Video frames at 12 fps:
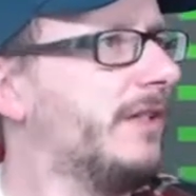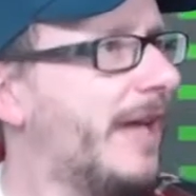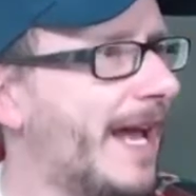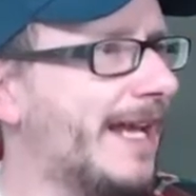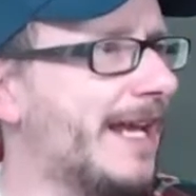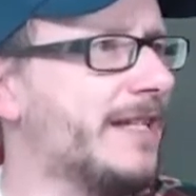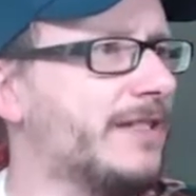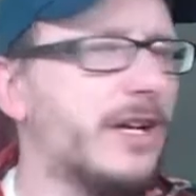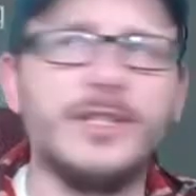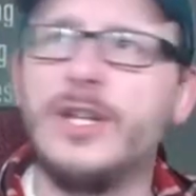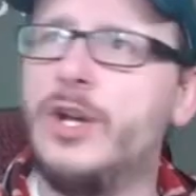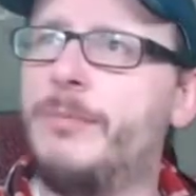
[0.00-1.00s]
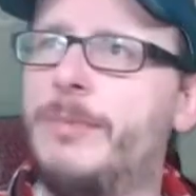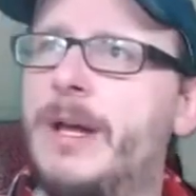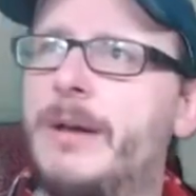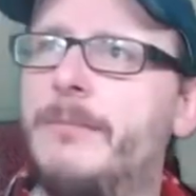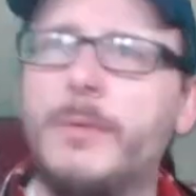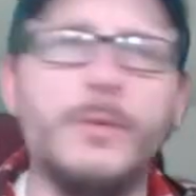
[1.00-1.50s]
hanging out his arse a little
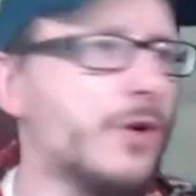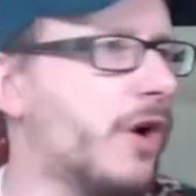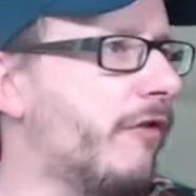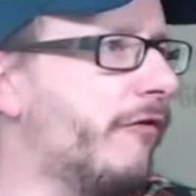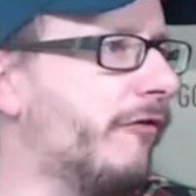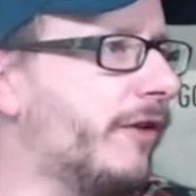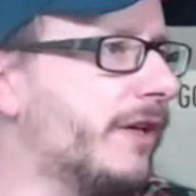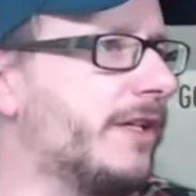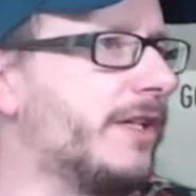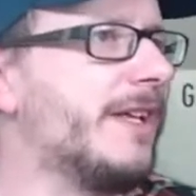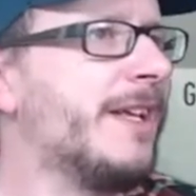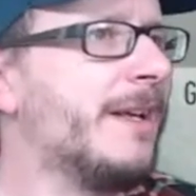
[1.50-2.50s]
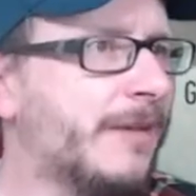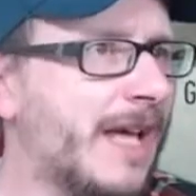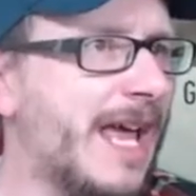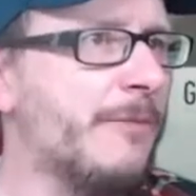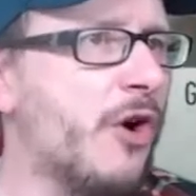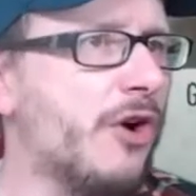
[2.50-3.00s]
bit, but we'll go for it.
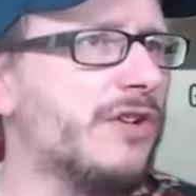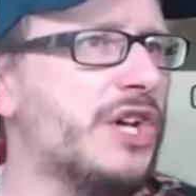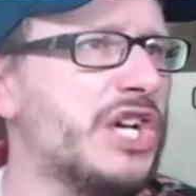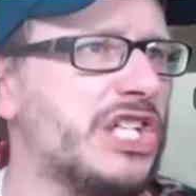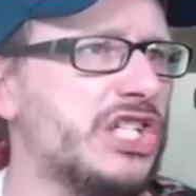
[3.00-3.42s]
Game on against